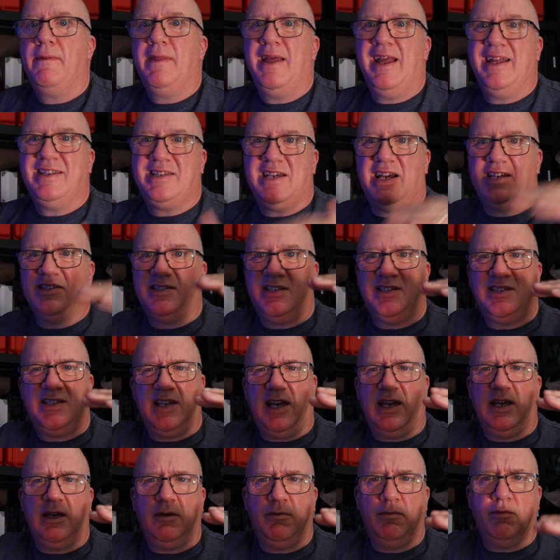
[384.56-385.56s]
it has the
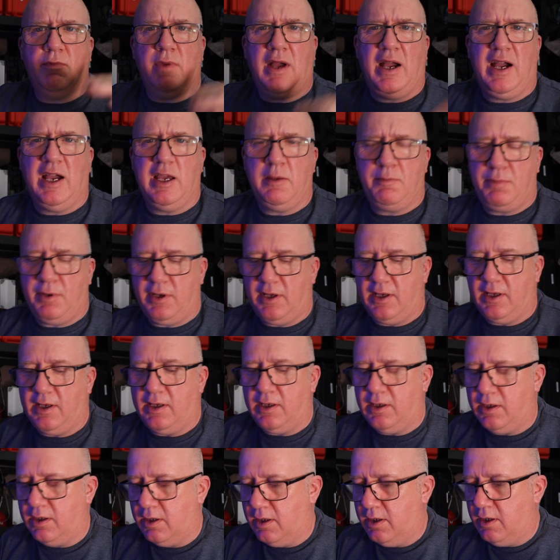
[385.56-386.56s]
same
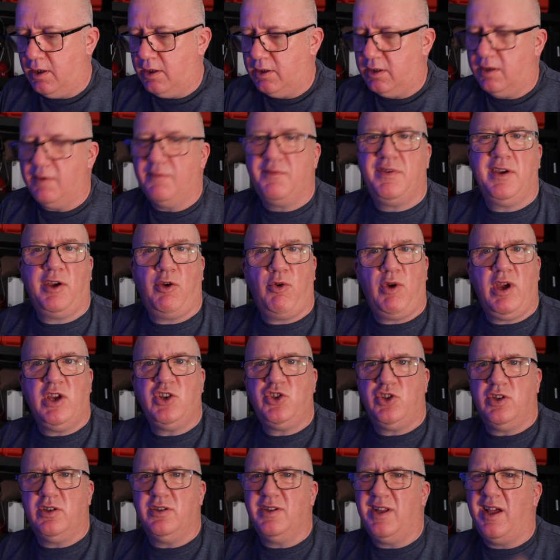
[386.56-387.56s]
IP
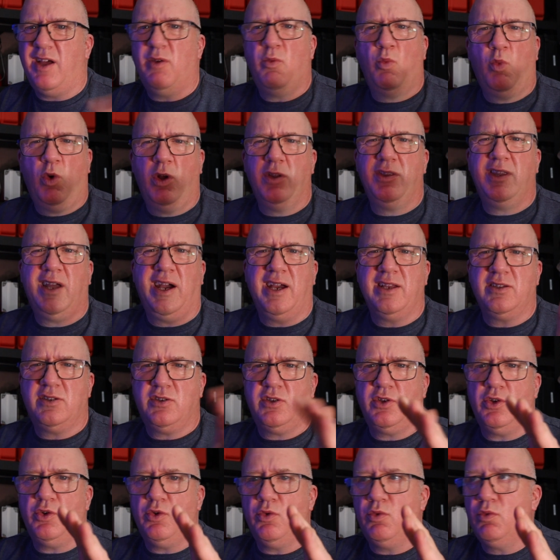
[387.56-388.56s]
configuration, that
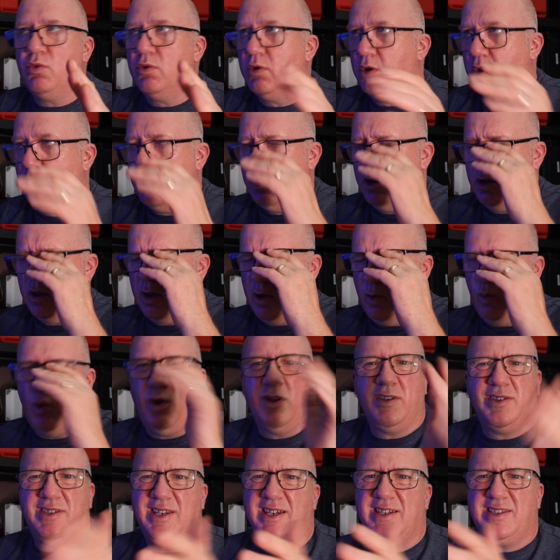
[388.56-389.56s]

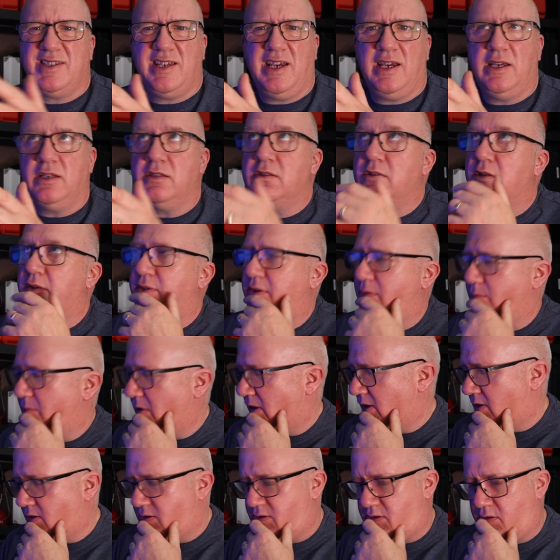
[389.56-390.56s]
192.168, I think
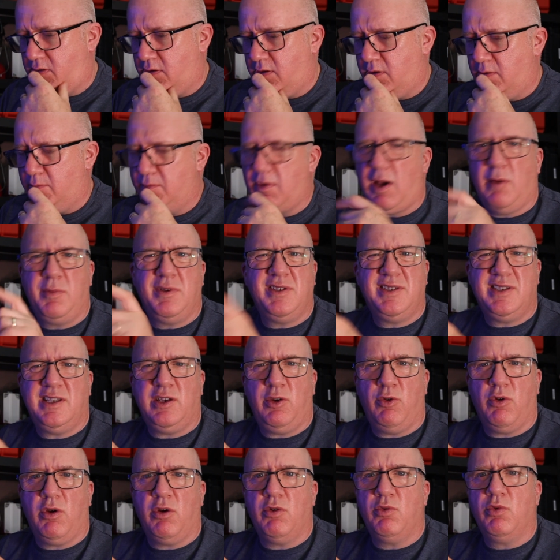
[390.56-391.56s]
mine's might be
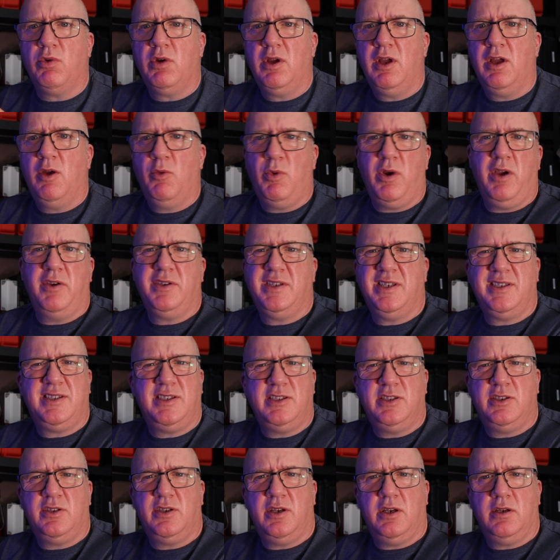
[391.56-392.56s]
0, whereas this
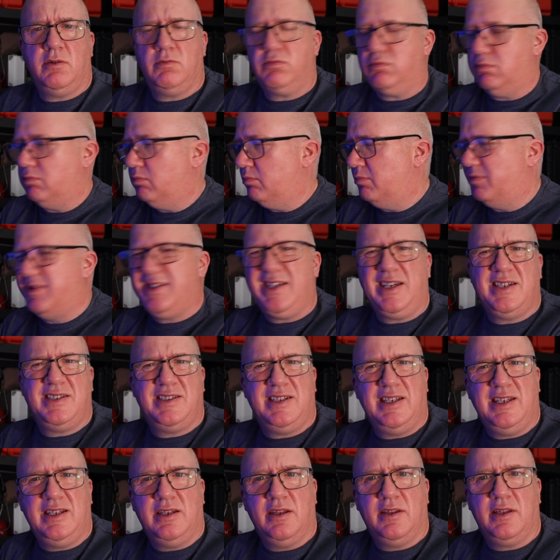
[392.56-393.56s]
is
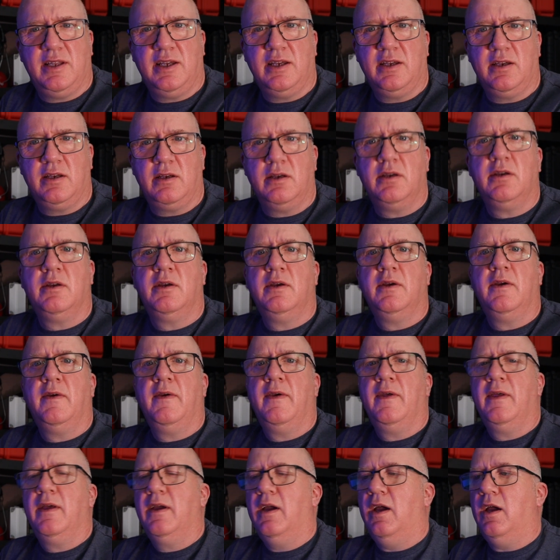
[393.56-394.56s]
16, I
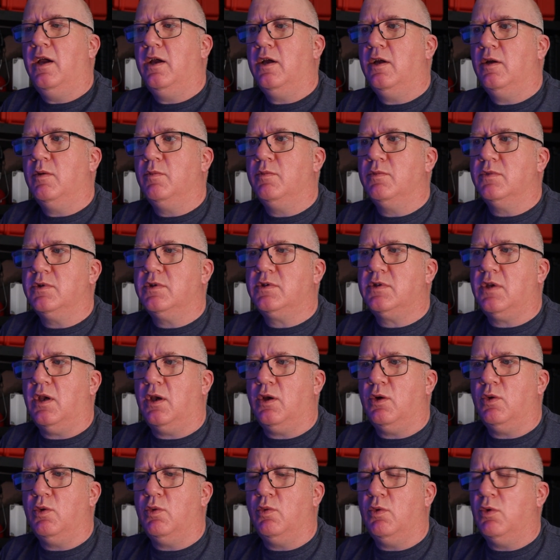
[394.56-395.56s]
think.
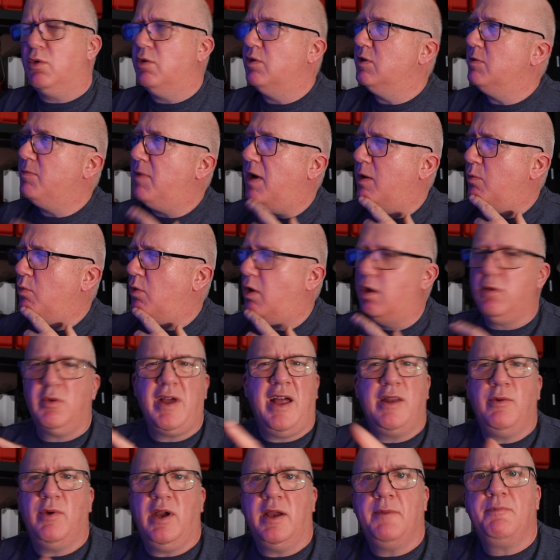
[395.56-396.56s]
So what was mine one?
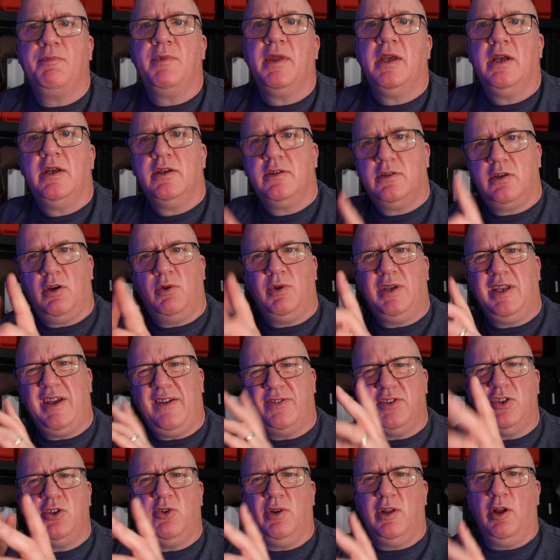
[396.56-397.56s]
Anyway, so you
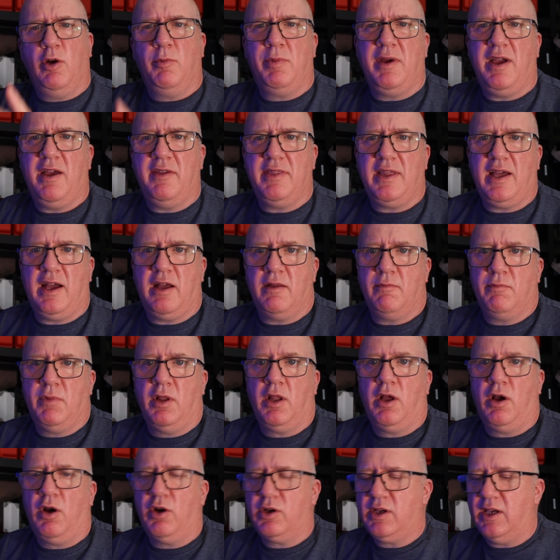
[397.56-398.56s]
have to do a little bit of that
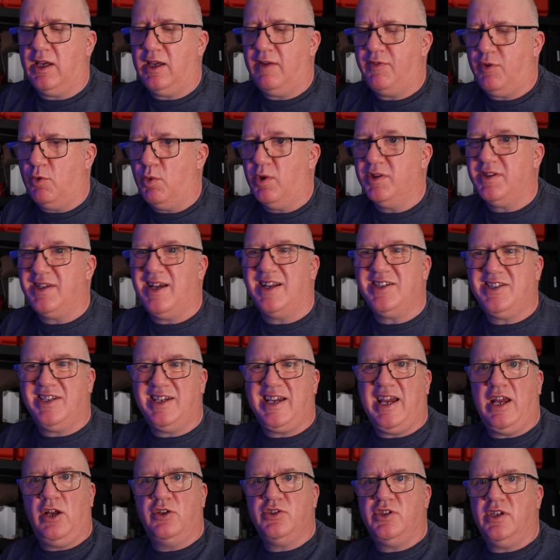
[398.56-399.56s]
malarkey if you want to
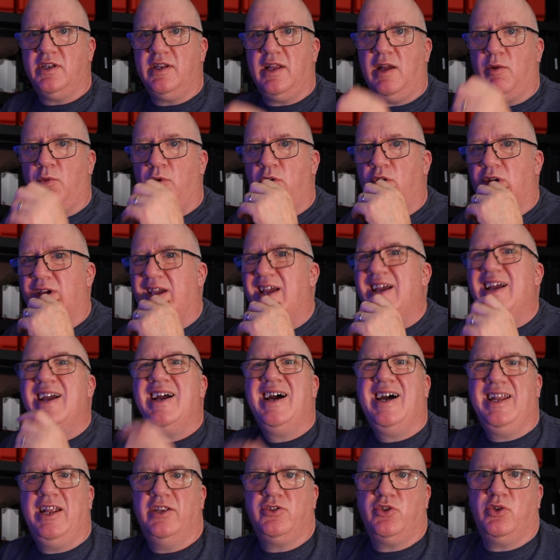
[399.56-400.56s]
actually get onto your network.
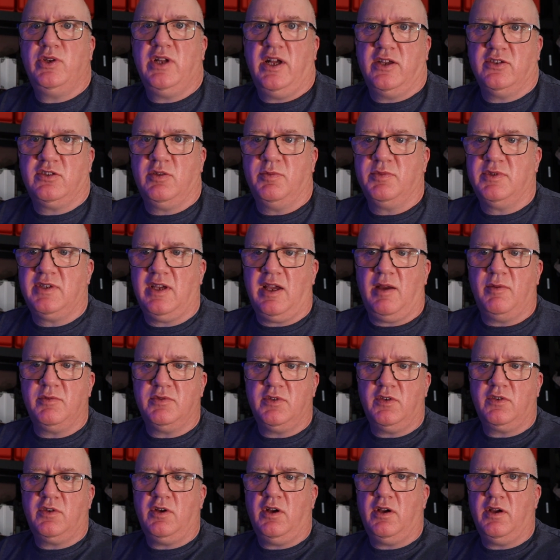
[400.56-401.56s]
And I do that
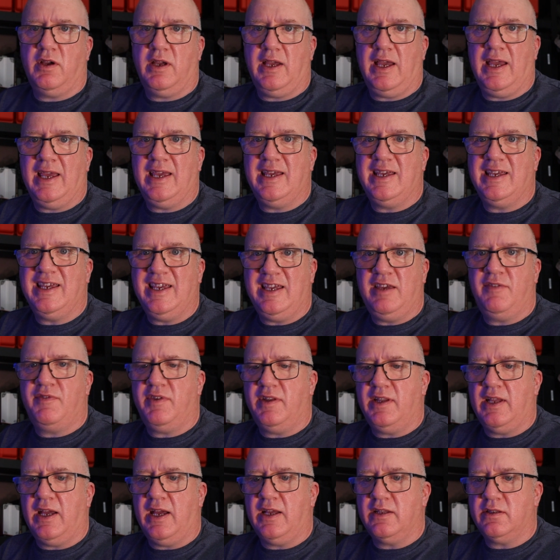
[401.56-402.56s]
sometimes. I've got a
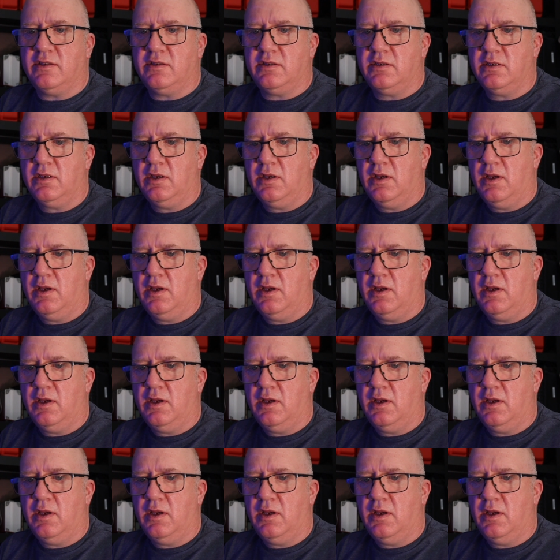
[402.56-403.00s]
Ethernet